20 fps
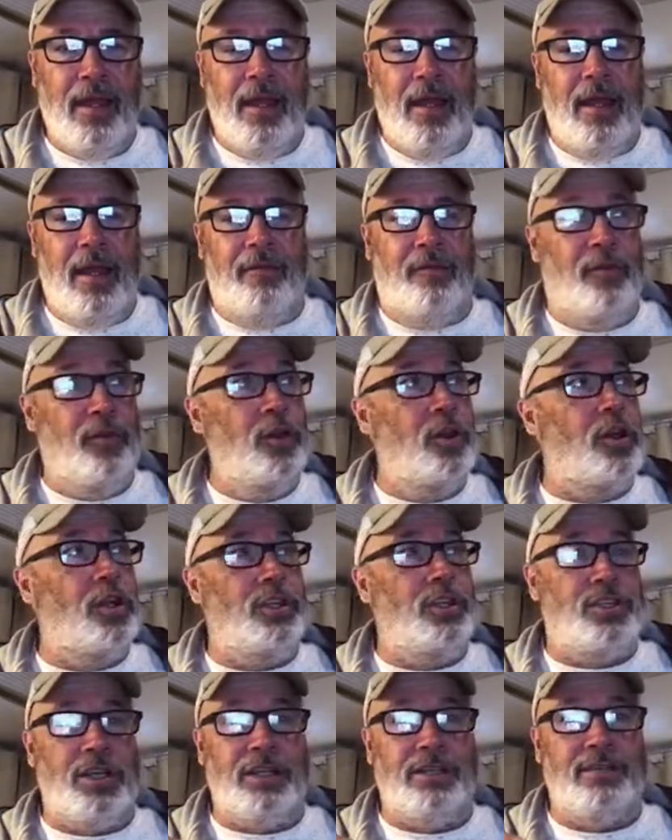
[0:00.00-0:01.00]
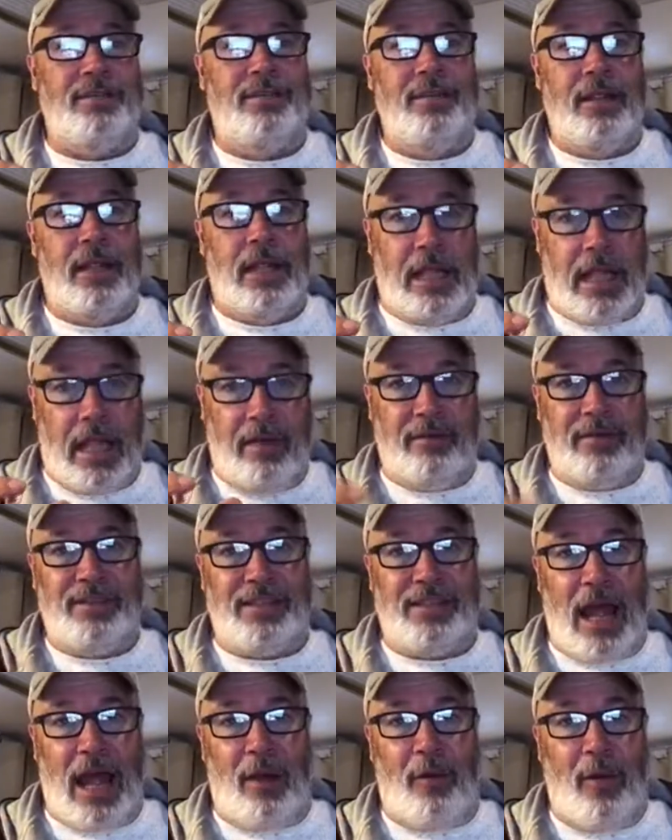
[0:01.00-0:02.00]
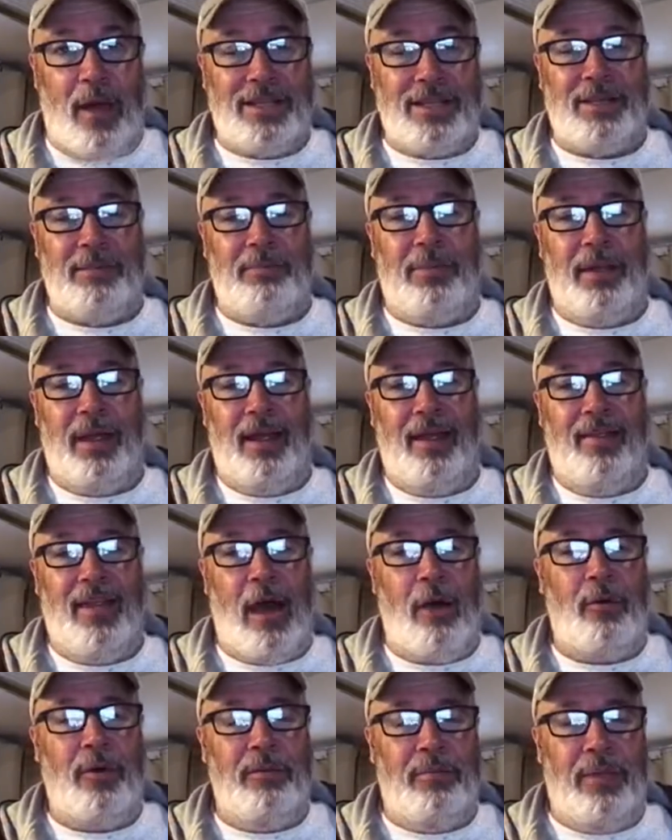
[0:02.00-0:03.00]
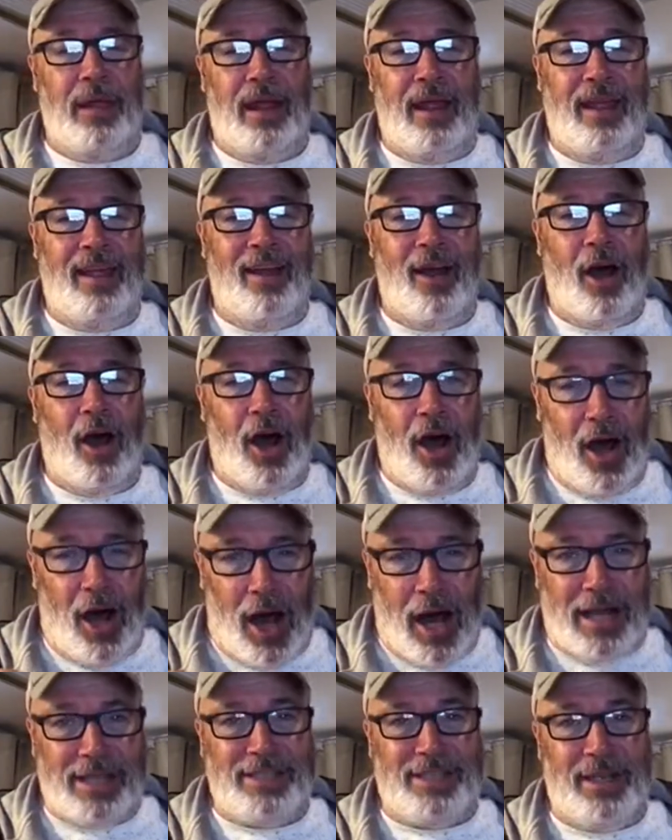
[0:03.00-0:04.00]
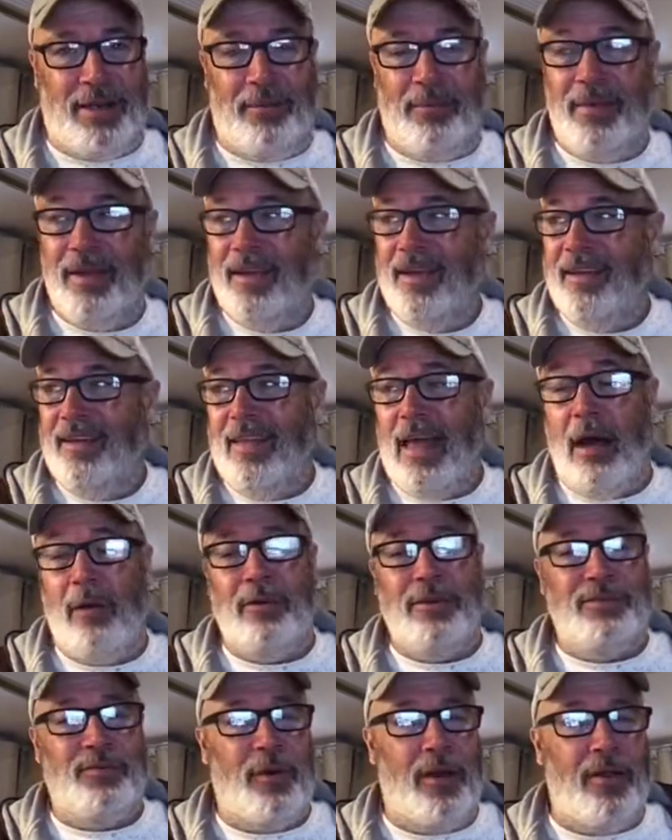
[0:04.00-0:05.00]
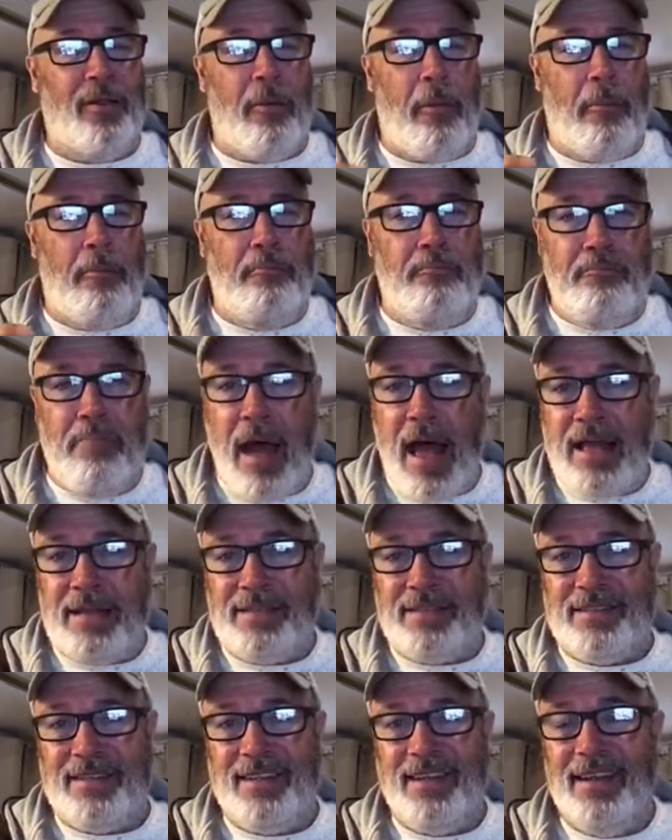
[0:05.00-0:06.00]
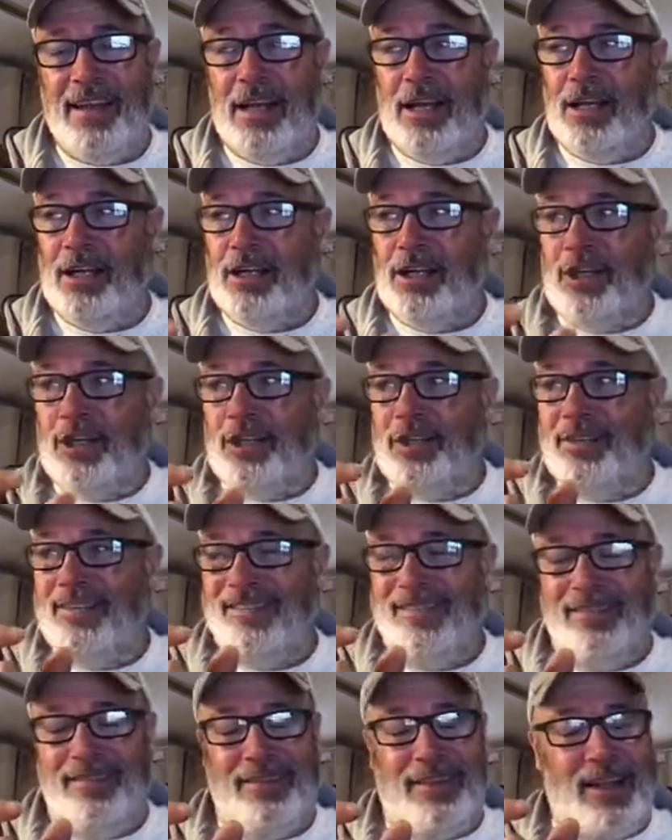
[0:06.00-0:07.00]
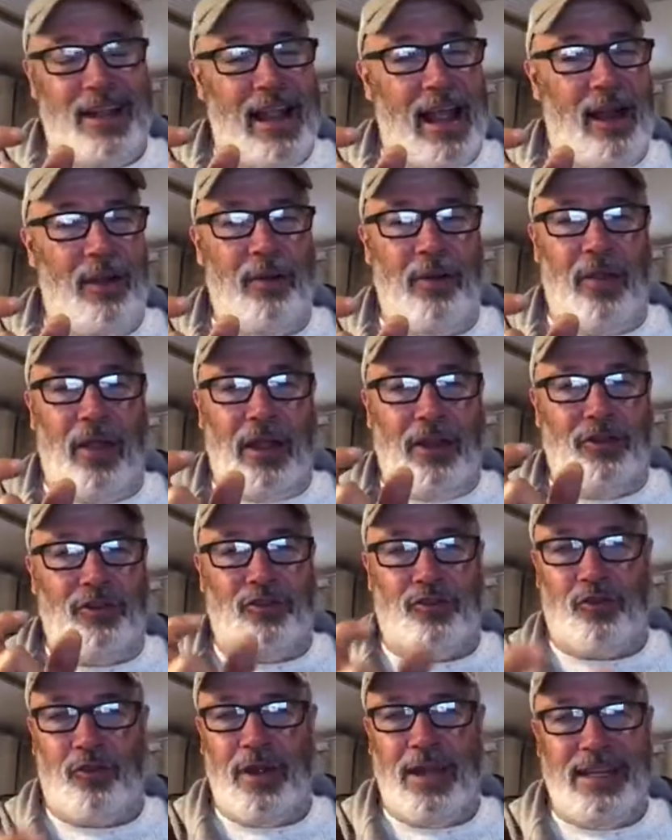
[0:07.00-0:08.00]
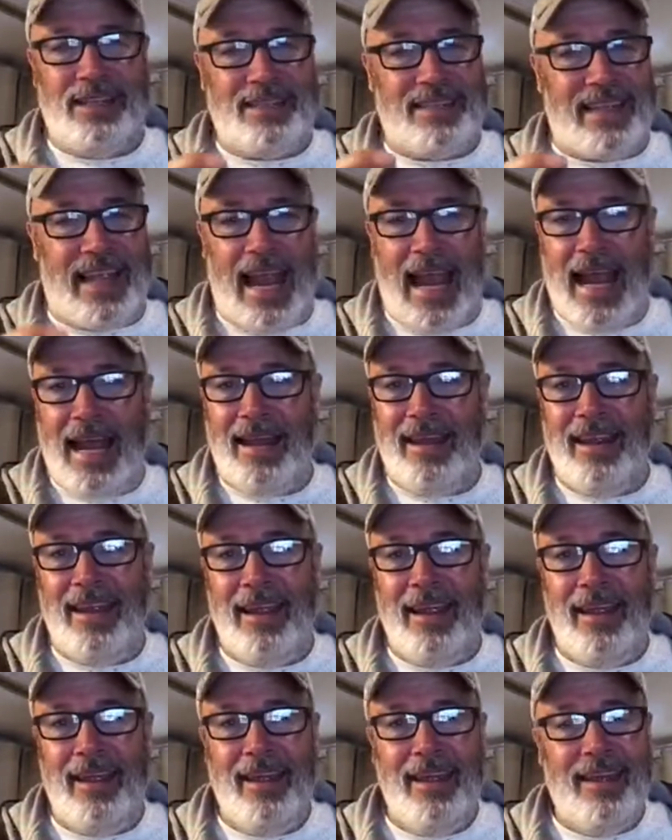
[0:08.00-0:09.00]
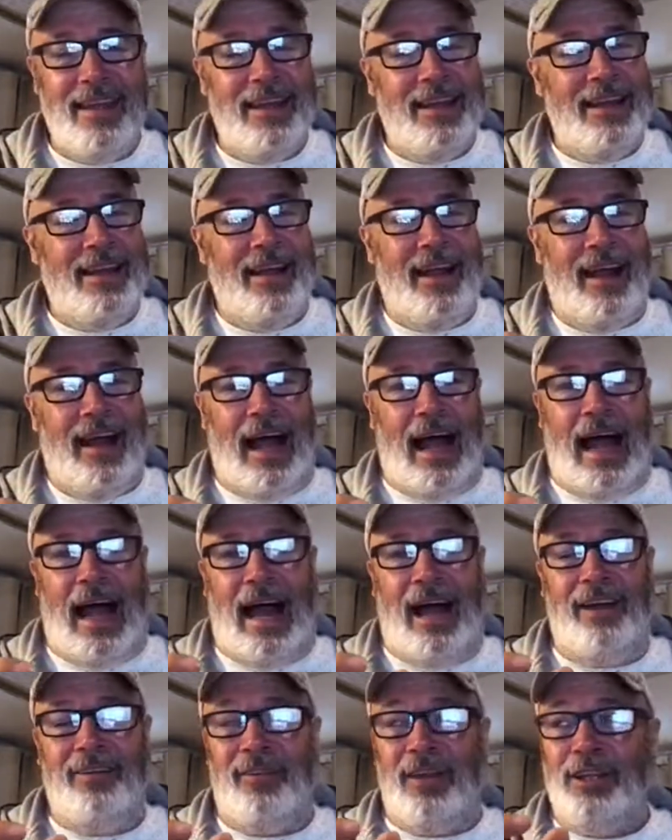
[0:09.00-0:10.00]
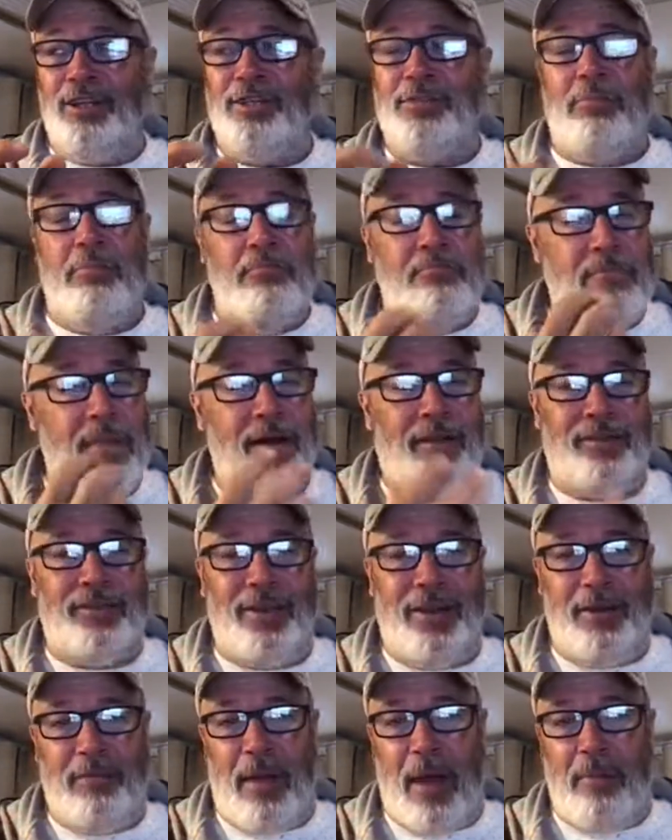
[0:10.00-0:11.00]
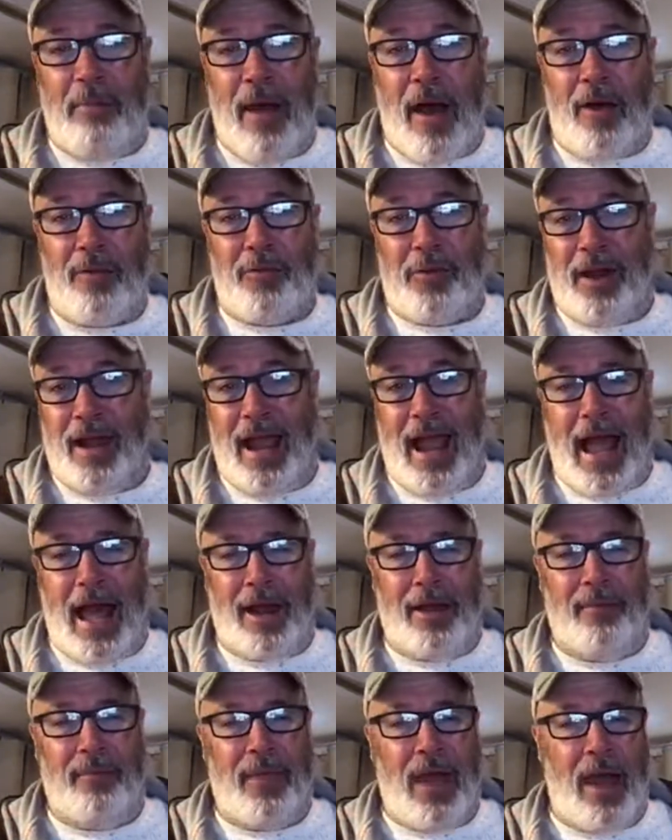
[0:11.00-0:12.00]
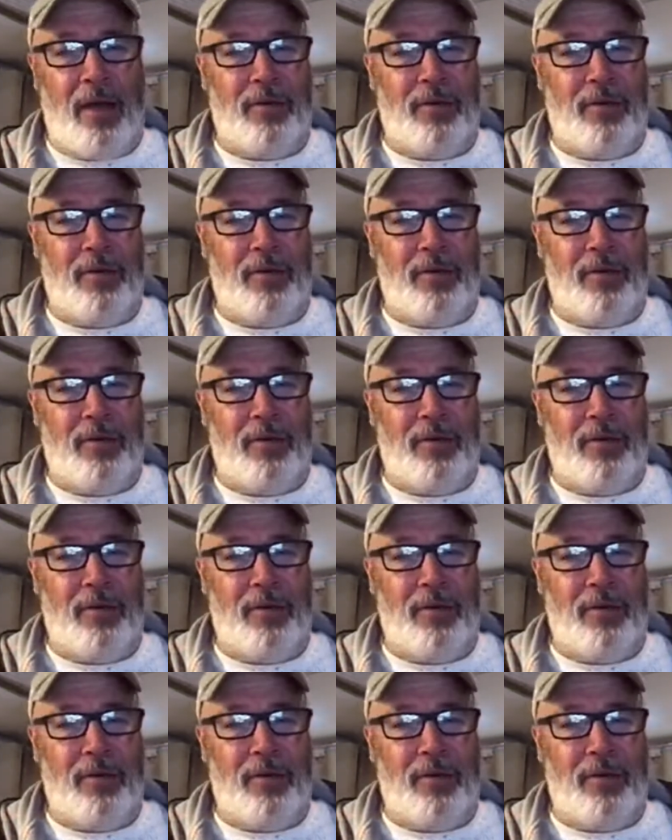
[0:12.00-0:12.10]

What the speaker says: If you could just give us that recipe, that would be awesome. That was one of the best, I don't know, like treats, candy. They just melted in my mouth when I had them. That